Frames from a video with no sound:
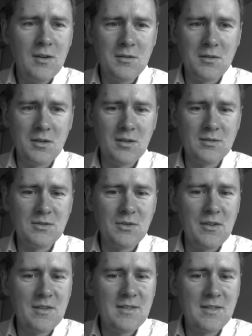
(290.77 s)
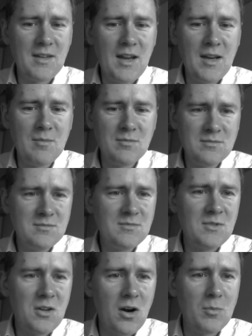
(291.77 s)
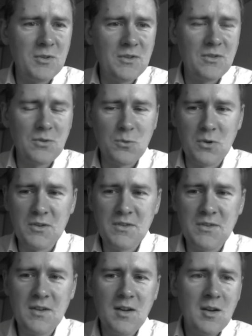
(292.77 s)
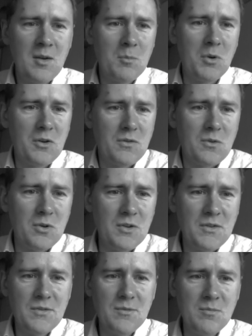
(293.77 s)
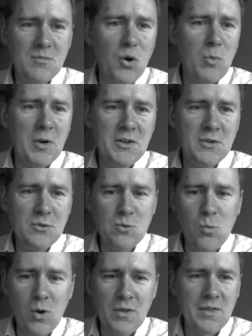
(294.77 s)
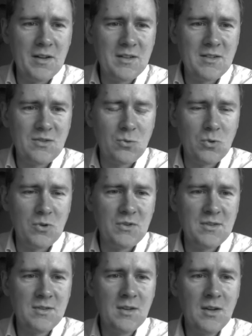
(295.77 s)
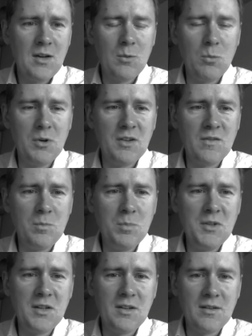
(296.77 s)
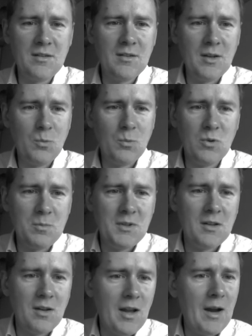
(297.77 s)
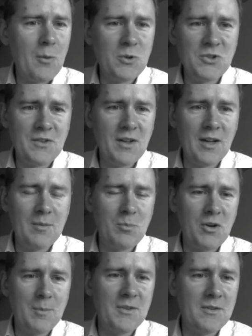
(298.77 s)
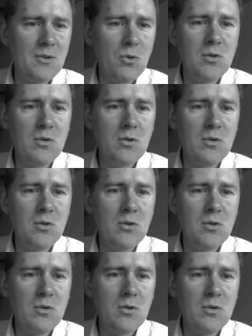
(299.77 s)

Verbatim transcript: uh, to the same common source. But of course, nobody knew what that source would have been. It would be a language that perhaps is no